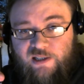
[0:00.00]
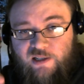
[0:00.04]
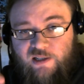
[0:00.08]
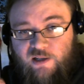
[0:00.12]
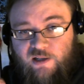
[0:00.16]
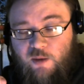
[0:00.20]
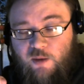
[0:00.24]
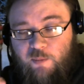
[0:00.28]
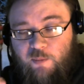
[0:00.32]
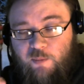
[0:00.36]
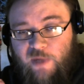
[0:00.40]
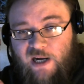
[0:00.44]

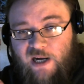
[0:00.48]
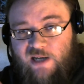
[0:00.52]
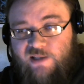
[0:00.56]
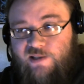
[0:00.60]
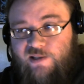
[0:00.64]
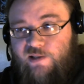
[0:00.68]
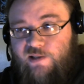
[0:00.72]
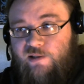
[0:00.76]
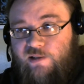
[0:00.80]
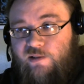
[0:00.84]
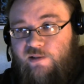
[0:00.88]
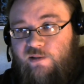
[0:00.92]
did an
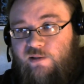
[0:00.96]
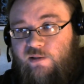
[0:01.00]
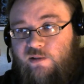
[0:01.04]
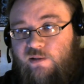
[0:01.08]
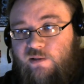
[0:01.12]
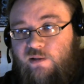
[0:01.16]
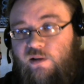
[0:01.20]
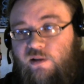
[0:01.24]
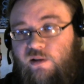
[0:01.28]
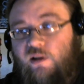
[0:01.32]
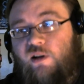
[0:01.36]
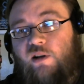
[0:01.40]
unboxing
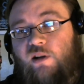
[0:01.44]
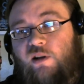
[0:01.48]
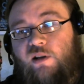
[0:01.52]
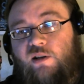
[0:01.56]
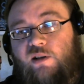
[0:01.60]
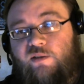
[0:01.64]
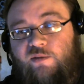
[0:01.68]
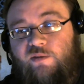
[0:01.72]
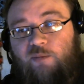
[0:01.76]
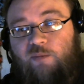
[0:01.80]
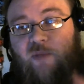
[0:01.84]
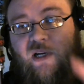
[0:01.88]

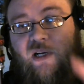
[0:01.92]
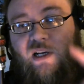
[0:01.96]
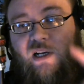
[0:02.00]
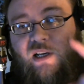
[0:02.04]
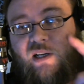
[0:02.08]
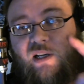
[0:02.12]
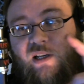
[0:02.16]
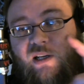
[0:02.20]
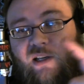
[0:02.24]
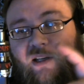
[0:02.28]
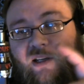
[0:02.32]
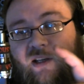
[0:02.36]
of
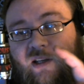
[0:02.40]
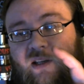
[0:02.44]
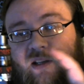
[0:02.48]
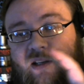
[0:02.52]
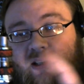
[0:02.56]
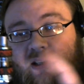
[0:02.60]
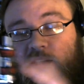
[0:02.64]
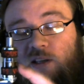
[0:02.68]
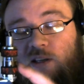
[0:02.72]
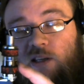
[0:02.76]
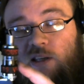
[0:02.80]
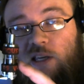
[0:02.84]
my
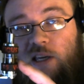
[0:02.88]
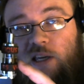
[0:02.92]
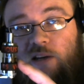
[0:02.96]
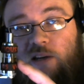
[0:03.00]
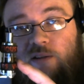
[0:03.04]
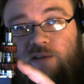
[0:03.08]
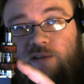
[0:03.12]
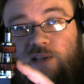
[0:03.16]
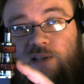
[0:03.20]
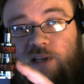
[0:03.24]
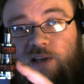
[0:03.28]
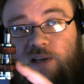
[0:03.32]

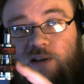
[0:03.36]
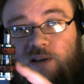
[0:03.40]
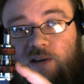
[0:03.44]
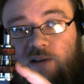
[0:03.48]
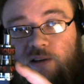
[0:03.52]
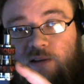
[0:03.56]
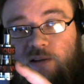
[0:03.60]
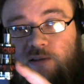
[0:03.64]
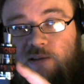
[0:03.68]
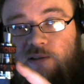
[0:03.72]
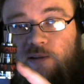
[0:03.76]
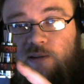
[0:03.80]
kangertech
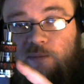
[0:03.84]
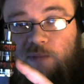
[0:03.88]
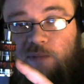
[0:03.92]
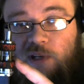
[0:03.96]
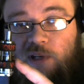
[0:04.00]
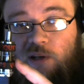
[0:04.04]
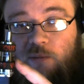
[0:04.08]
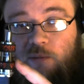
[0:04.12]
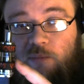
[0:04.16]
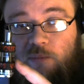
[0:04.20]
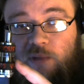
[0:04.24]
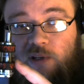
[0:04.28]

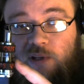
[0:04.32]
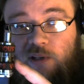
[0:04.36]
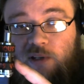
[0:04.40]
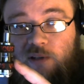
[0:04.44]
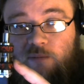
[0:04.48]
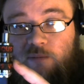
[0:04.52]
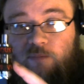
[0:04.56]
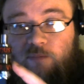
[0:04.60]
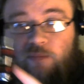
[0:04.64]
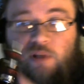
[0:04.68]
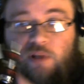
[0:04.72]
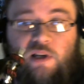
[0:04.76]
subtank
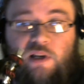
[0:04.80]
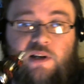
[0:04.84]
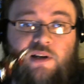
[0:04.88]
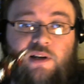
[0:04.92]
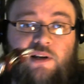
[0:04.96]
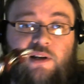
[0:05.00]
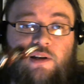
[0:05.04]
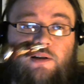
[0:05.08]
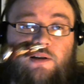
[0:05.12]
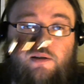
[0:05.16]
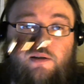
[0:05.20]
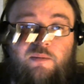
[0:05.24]
mini
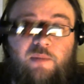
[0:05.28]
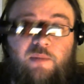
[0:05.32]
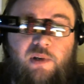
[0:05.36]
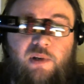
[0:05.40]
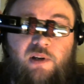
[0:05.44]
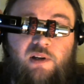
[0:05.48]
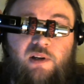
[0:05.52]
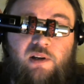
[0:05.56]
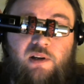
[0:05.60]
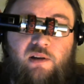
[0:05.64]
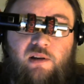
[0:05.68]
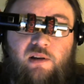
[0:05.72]
and
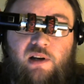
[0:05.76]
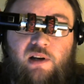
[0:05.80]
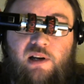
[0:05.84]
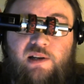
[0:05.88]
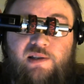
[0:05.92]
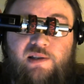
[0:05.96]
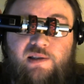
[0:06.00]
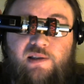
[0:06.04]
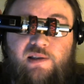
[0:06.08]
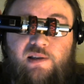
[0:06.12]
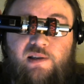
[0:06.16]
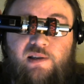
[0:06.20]

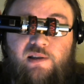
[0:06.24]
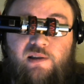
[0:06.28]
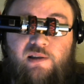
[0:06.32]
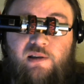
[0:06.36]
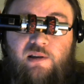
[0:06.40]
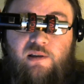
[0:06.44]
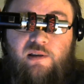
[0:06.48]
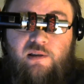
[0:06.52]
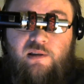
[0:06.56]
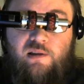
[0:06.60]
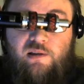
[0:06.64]
my istick